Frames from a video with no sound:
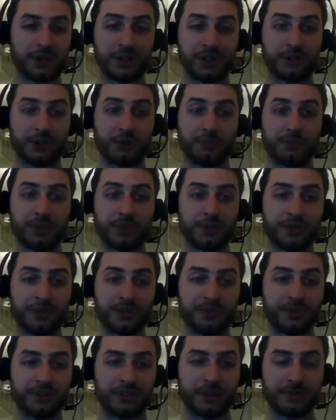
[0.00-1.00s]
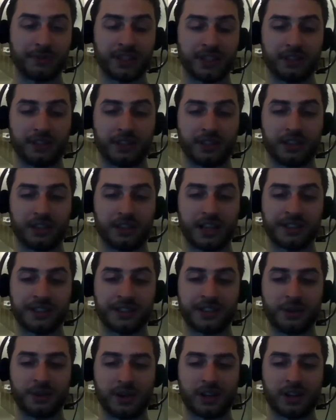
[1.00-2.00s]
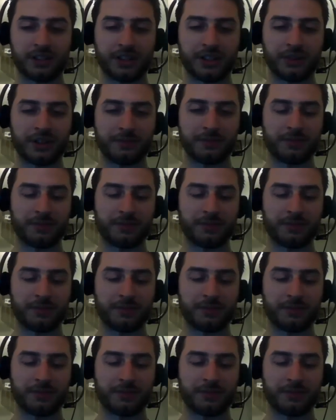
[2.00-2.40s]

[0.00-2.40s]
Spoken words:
which is super useful. I mean, in SQL,